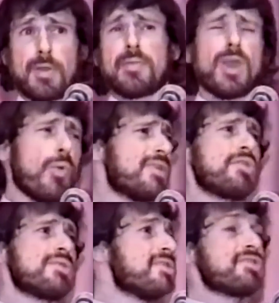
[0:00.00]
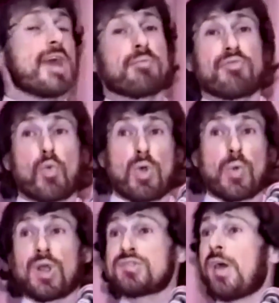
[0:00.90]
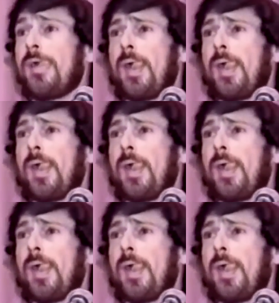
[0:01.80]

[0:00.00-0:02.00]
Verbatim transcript: and they always use the same four words